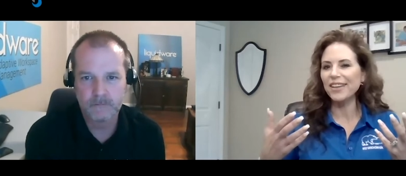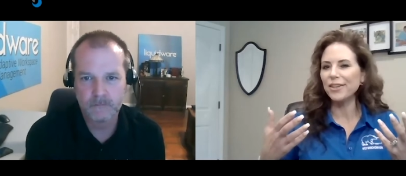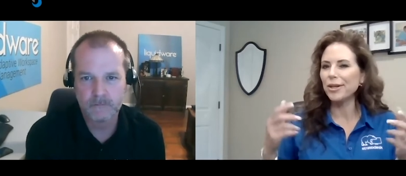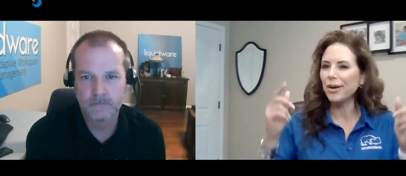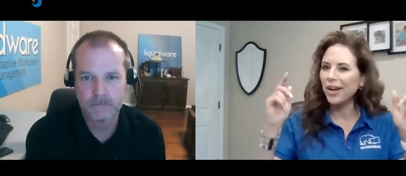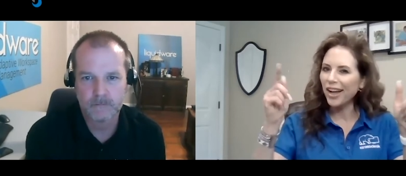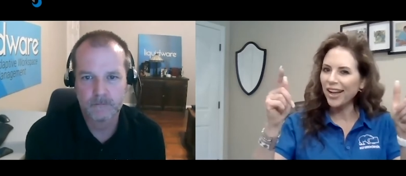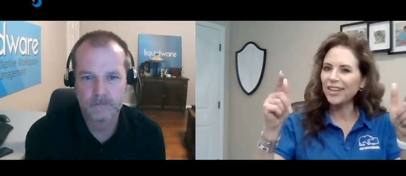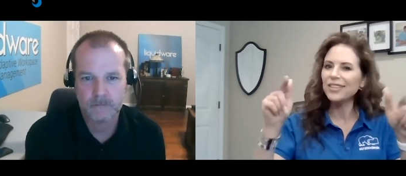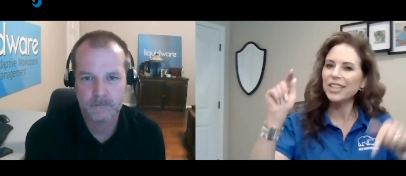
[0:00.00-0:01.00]
Speaker 1: that you go,
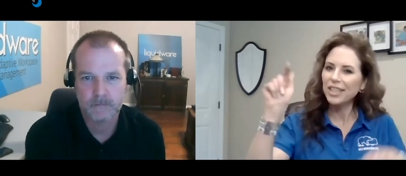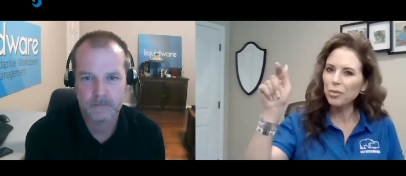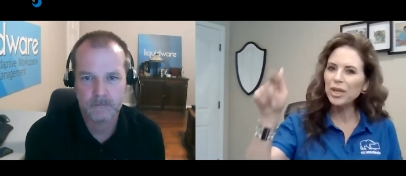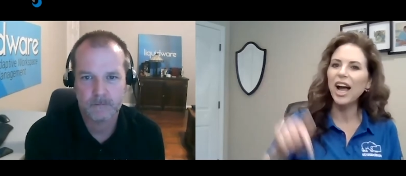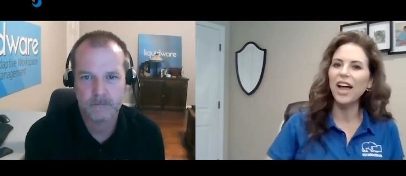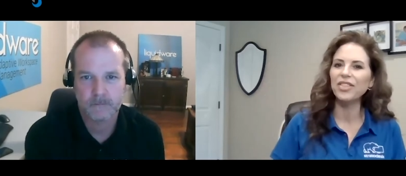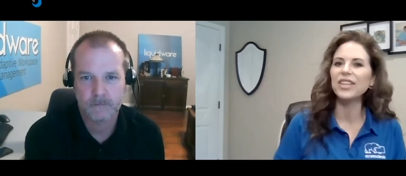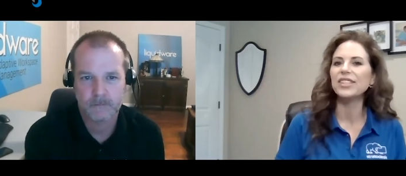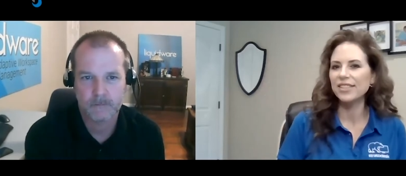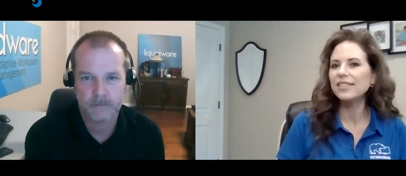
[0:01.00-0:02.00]
you know, we got
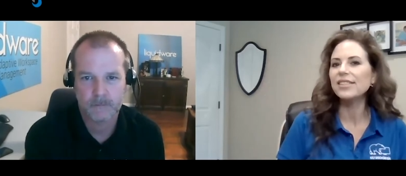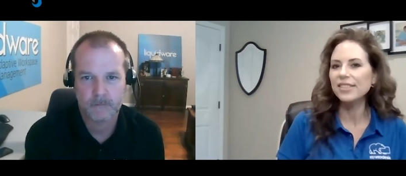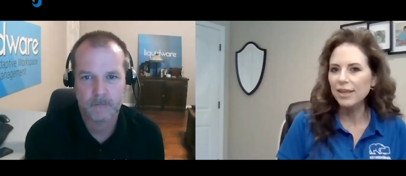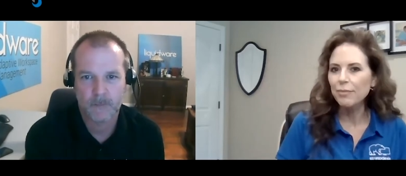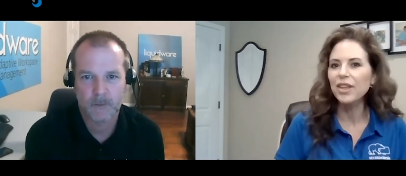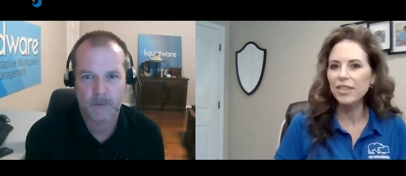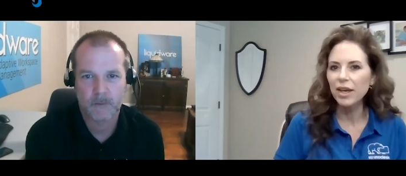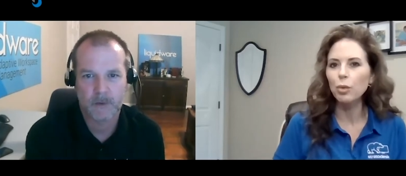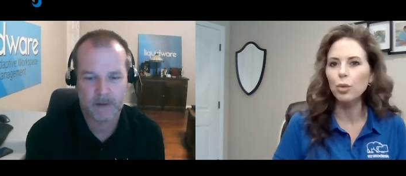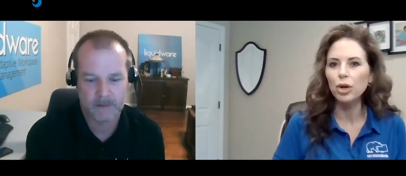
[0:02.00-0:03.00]
this. This is something
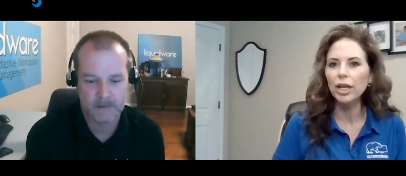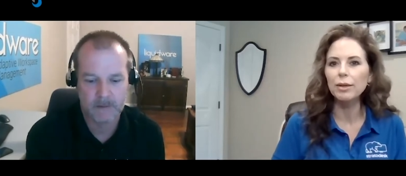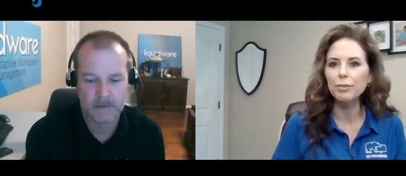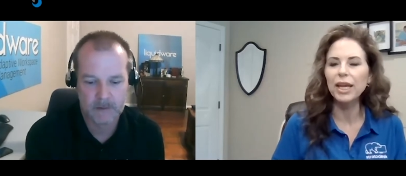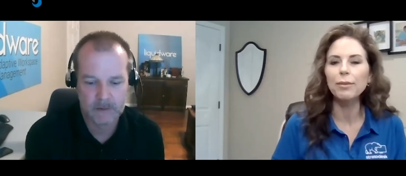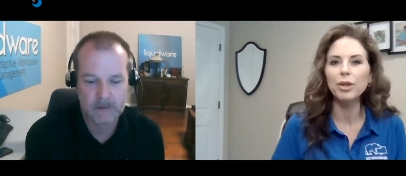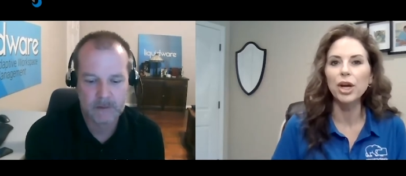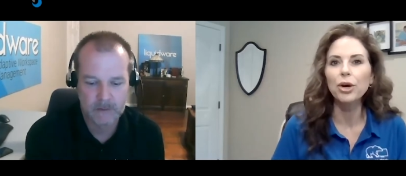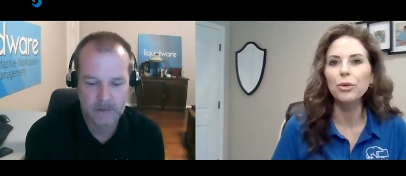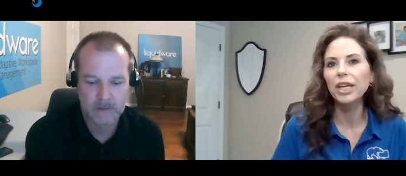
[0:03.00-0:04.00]
that we'll be able
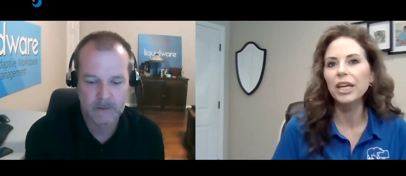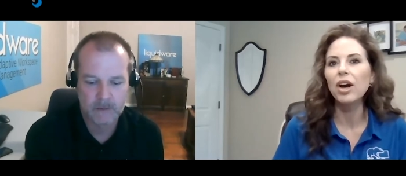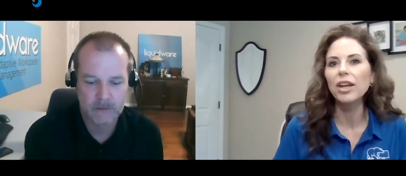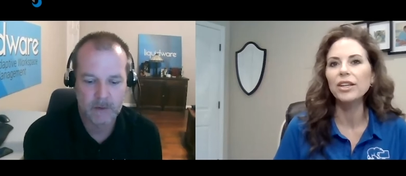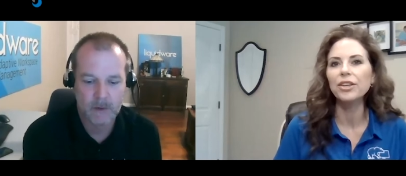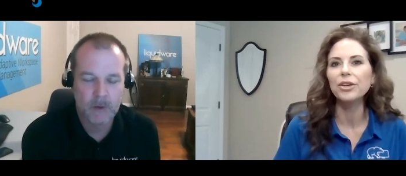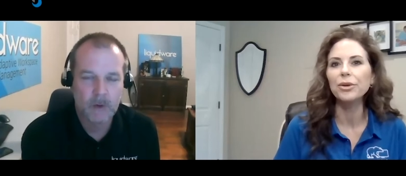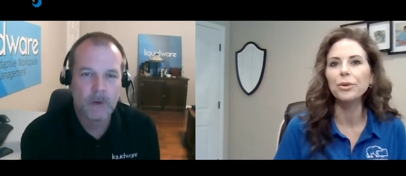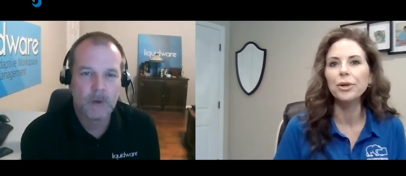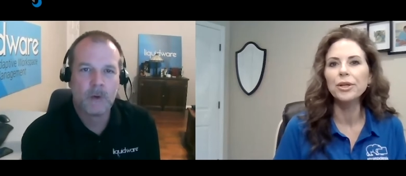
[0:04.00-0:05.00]
to hone in on and
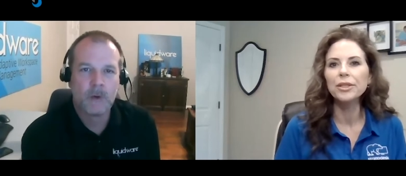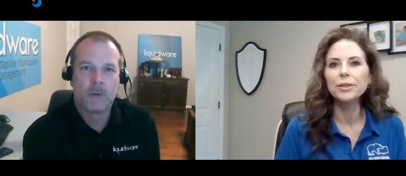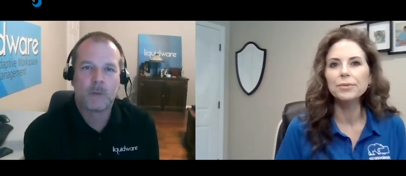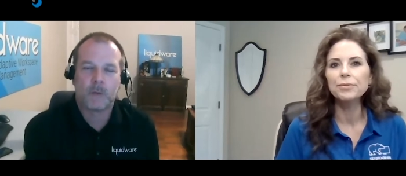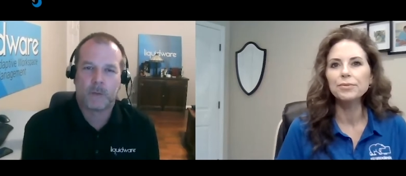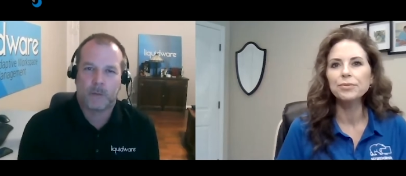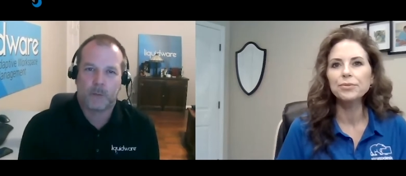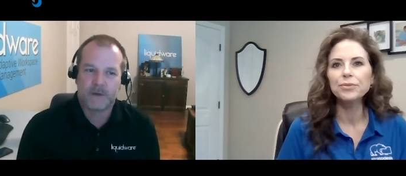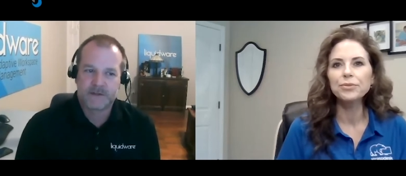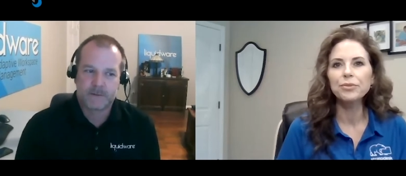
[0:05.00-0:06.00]
do.
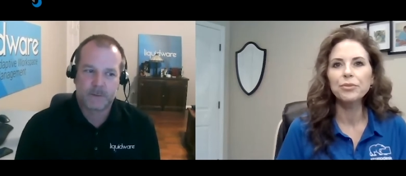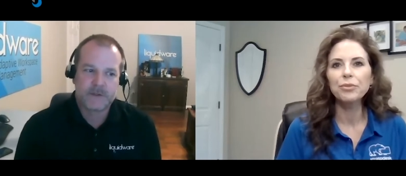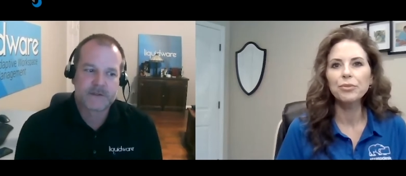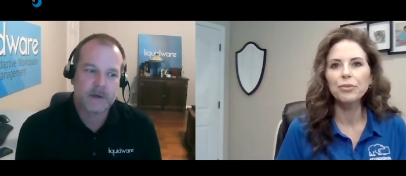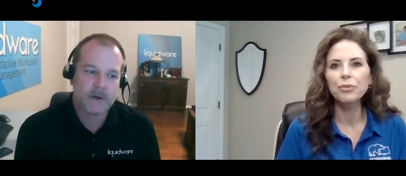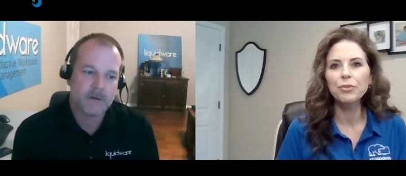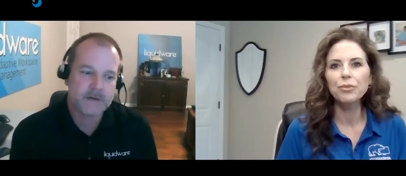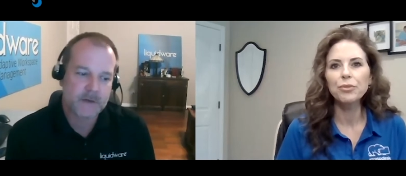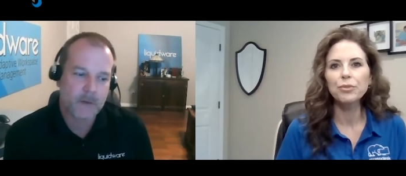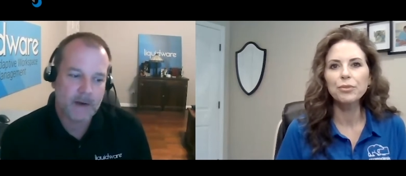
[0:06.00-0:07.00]
Speaker 2: We saw,
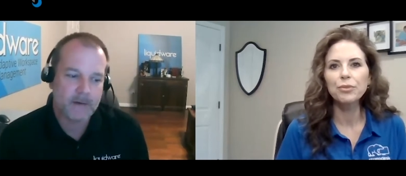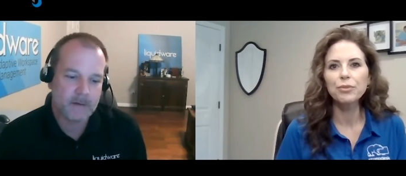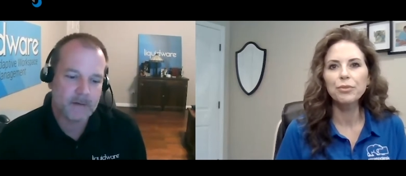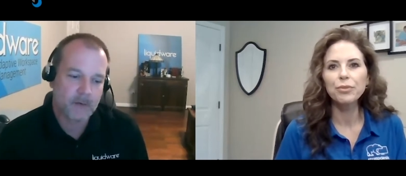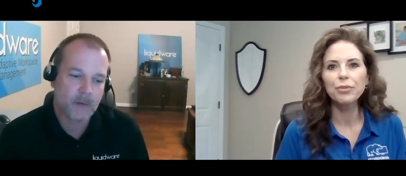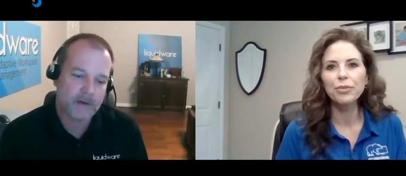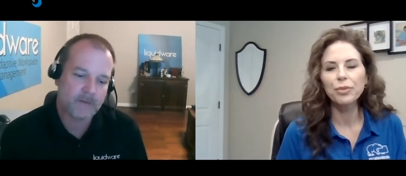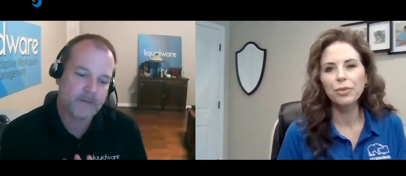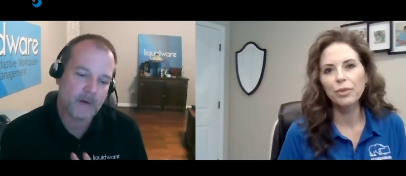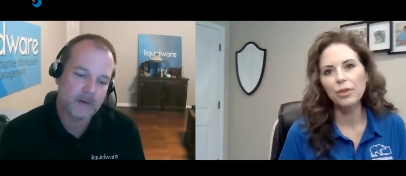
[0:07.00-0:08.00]
it's a great
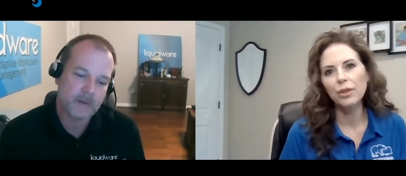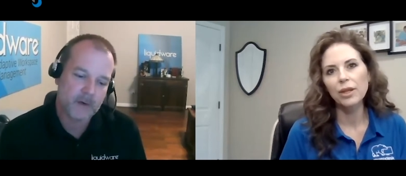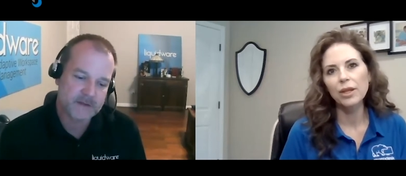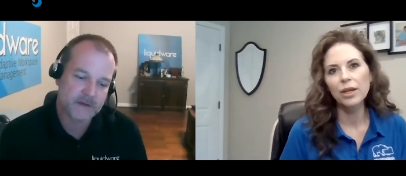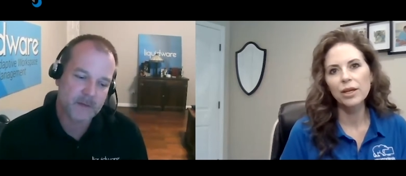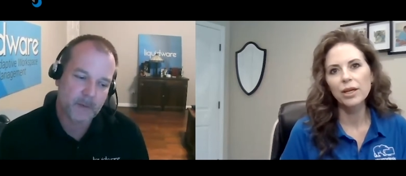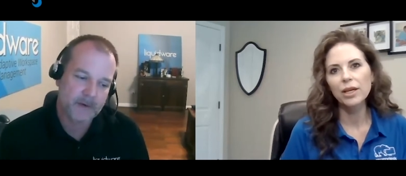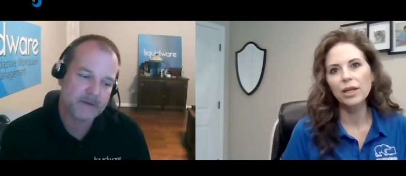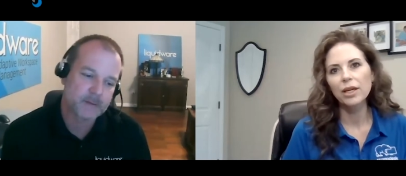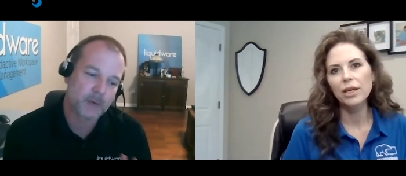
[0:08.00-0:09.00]
follow-up question to the
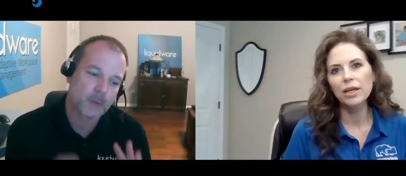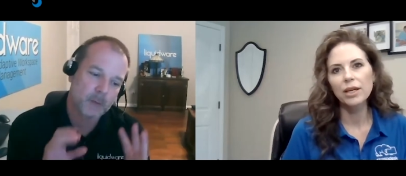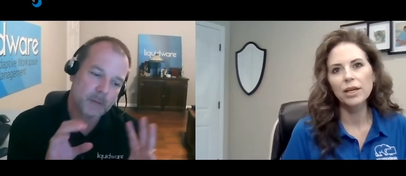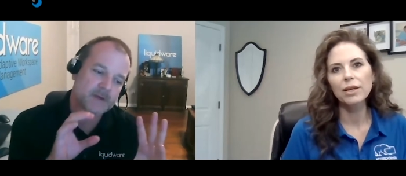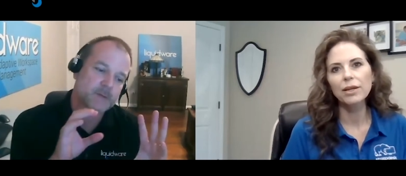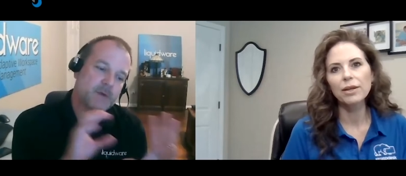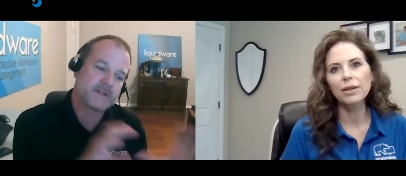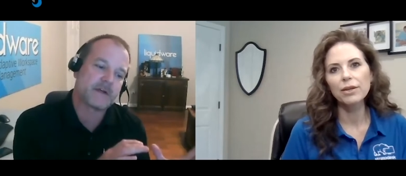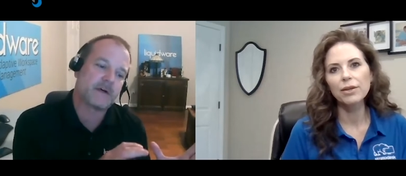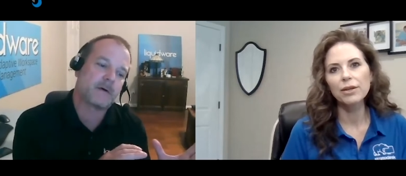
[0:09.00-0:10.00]
previous one, because we
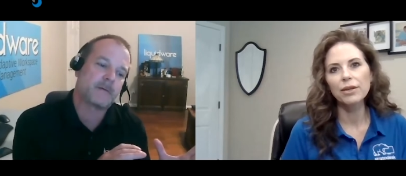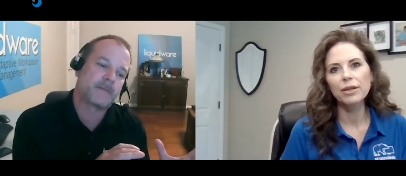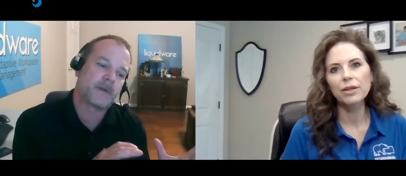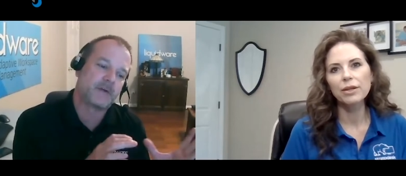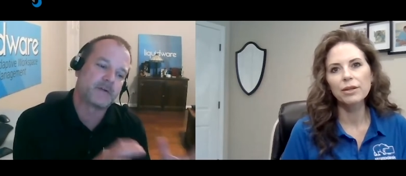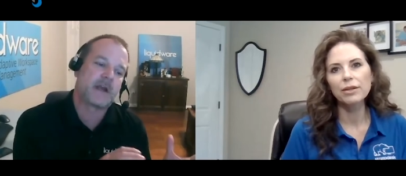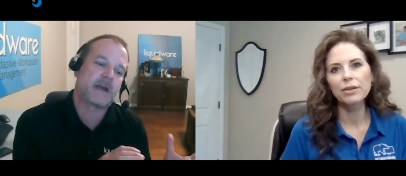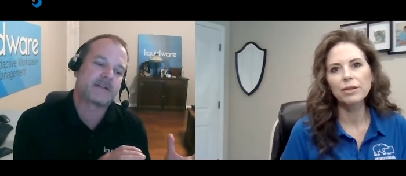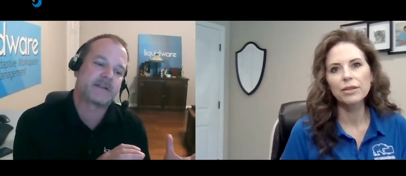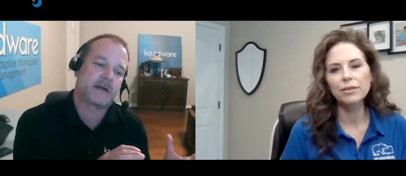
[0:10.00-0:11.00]
saw the use
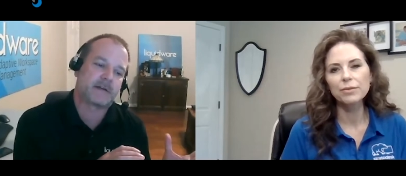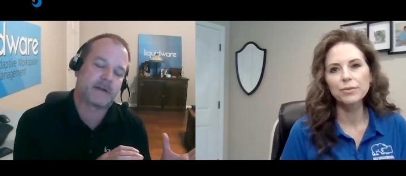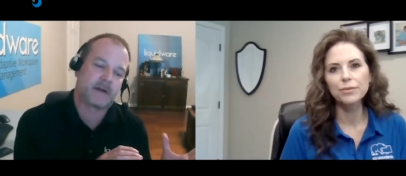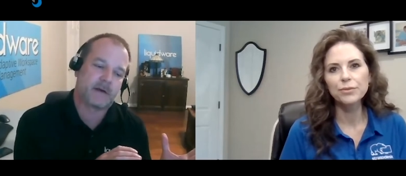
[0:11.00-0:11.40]
cases out there